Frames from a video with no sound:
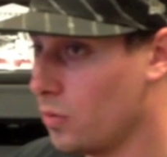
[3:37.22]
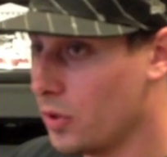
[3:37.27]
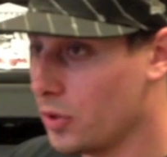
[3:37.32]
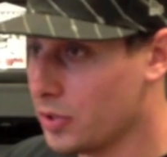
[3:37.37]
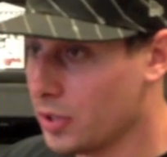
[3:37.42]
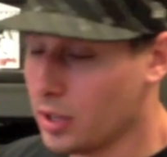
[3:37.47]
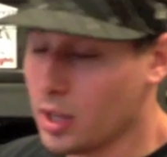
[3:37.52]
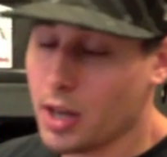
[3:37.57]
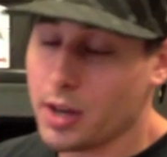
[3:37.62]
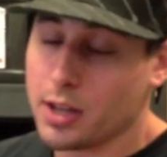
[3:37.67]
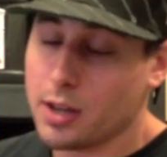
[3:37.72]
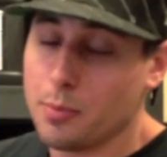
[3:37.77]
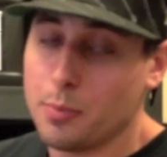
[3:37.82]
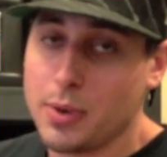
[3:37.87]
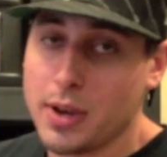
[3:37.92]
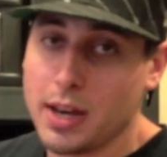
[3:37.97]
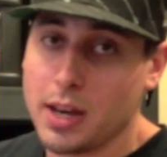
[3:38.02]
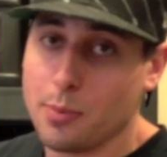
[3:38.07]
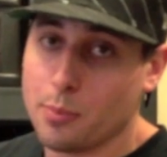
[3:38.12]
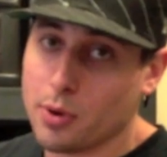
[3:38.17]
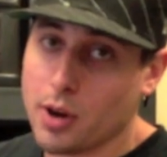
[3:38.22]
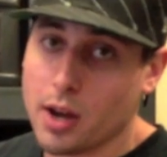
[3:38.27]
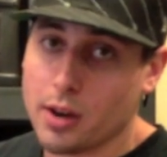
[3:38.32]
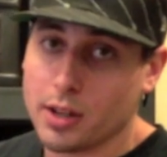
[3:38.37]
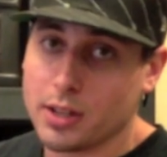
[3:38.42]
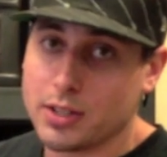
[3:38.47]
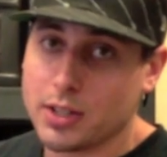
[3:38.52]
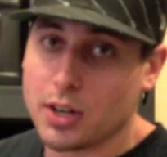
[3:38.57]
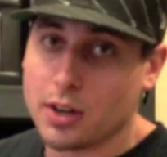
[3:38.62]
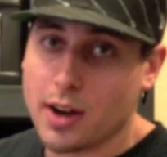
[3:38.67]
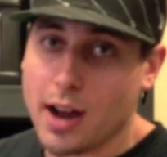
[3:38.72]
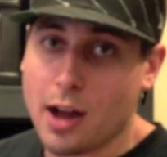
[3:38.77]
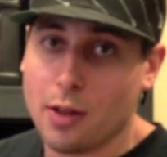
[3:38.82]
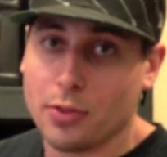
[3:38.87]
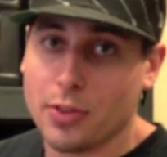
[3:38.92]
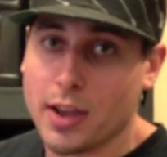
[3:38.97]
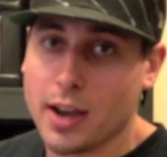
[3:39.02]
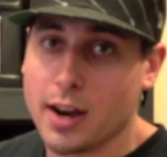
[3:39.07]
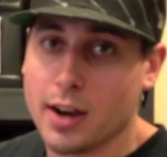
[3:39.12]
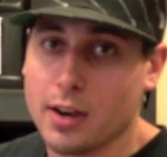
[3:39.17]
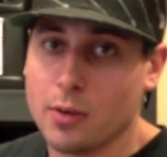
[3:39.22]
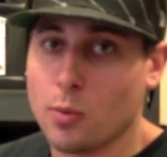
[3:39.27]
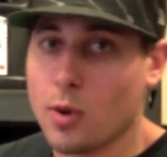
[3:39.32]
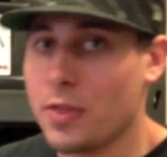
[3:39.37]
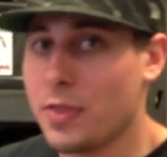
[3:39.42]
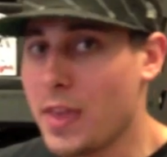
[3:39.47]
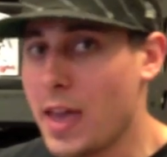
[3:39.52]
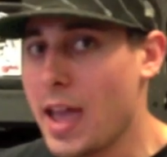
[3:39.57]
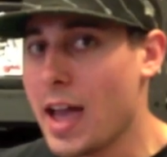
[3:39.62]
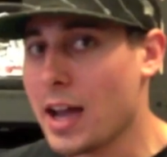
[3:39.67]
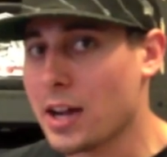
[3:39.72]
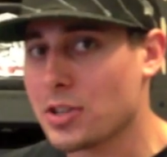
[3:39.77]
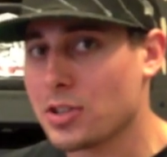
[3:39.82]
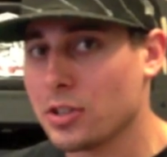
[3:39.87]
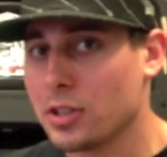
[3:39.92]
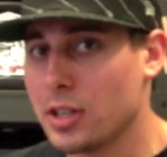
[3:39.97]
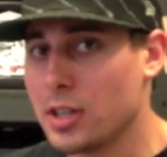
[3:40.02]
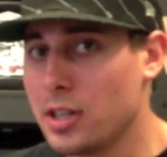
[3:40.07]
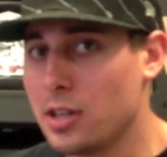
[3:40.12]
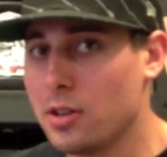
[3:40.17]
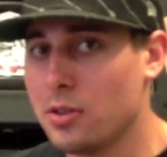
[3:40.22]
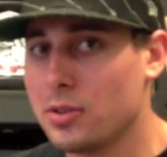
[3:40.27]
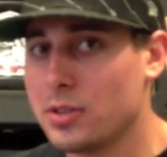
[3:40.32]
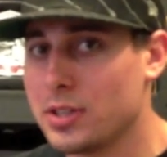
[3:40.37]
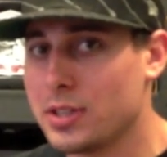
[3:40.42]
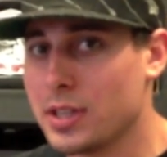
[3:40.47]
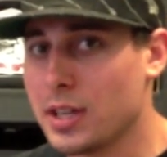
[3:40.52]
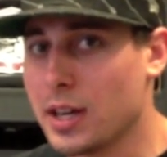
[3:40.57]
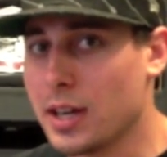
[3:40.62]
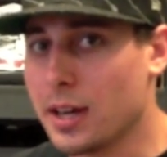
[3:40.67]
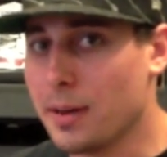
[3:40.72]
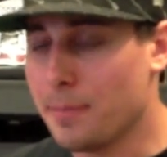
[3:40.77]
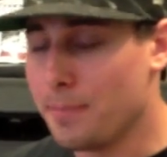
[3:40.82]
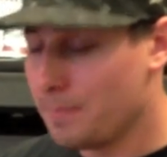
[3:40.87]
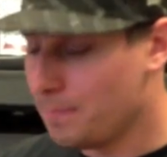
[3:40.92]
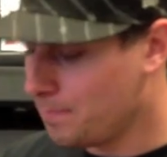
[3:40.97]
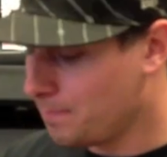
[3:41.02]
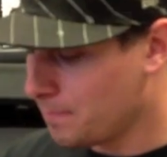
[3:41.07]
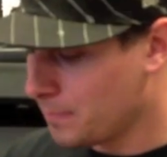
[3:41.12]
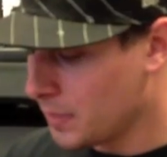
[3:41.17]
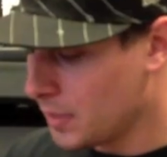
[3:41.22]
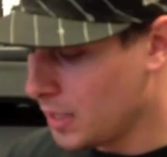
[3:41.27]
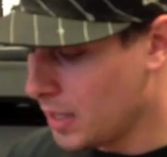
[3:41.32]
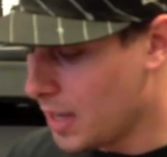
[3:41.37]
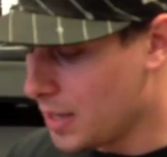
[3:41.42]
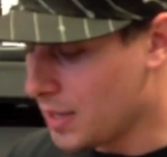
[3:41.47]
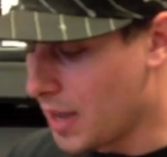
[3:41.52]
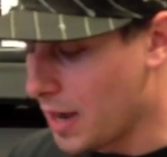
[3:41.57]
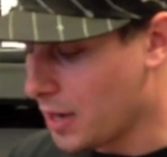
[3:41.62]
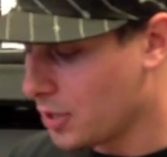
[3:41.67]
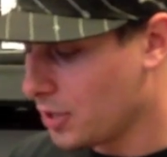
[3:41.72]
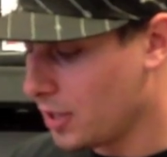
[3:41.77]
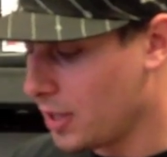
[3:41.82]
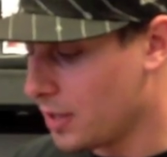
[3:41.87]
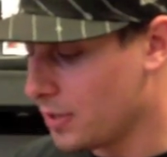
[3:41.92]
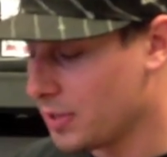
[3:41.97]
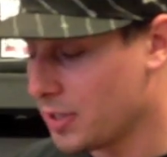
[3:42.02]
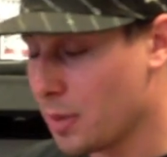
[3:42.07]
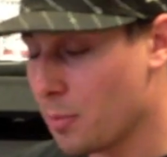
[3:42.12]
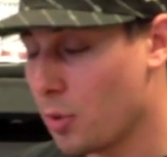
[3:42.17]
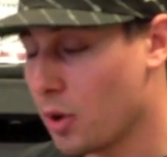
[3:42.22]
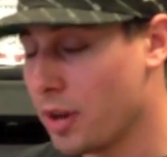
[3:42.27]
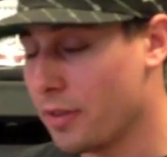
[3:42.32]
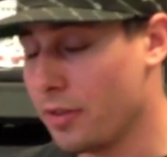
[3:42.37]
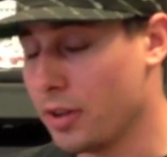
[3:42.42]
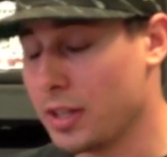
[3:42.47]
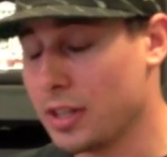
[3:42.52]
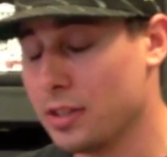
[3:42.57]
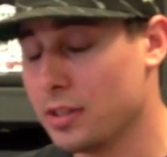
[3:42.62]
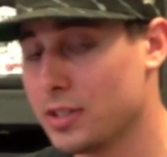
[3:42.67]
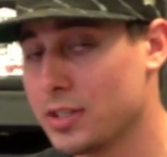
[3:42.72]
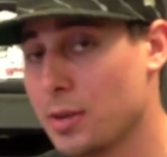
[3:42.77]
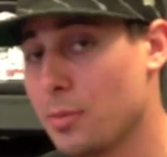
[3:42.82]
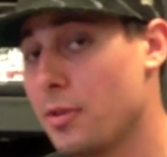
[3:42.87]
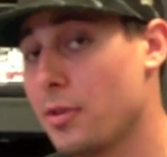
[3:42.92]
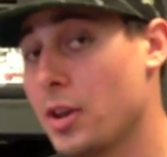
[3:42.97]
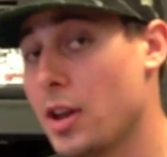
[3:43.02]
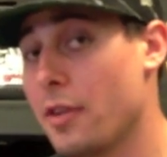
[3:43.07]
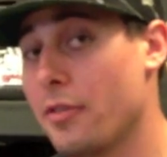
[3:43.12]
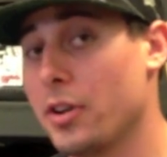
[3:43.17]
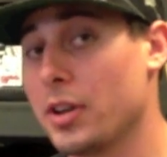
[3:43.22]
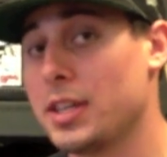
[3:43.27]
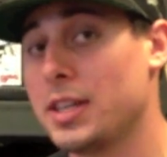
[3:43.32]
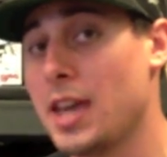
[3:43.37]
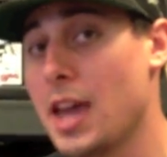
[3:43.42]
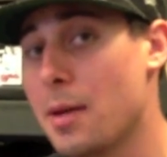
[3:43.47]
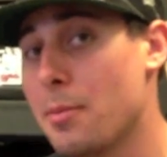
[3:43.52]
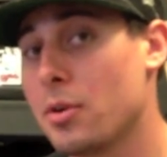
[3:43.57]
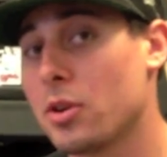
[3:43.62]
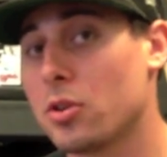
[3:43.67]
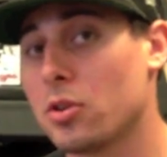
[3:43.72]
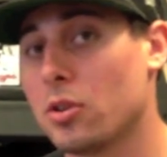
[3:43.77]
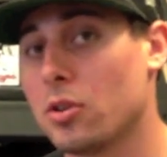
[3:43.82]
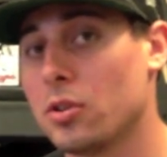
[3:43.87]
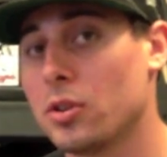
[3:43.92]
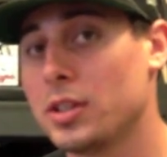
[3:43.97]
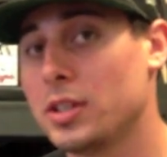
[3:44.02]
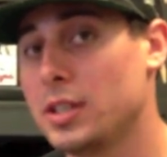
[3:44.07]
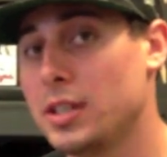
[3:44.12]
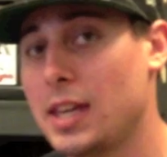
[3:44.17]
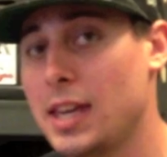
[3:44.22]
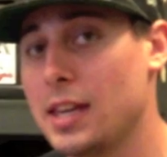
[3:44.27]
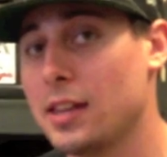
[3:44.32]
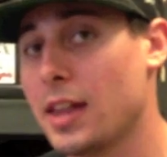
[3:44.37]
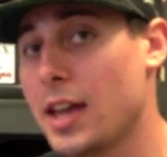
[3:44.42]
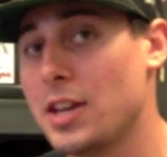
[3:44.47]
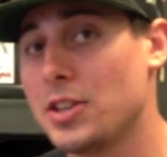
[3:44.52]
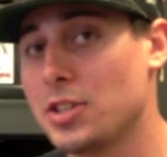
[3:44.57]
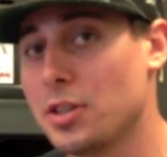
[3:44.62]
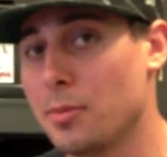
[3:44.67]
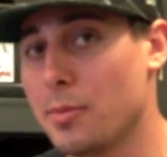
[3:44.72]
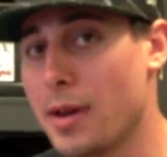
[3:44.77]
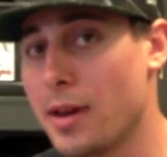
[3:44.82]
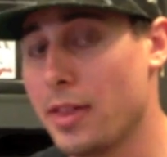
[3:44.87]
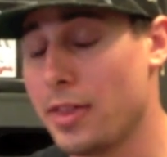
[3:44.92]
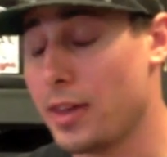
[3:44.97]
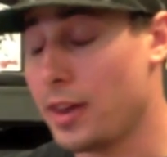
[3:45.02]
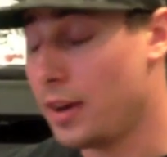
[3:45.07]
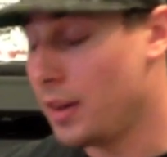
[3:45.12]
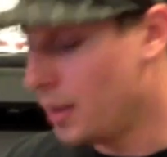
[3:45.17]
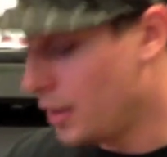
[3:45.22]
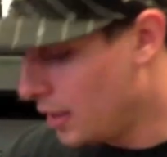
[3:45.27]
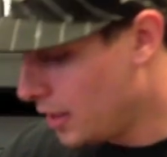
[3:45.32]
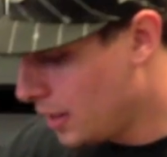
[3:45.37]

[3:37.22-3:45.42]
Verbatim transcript: there's a lot of competing products that are out there, and what they actually use is uh, is actually somewhat of a somewhat of a chemical chelation method.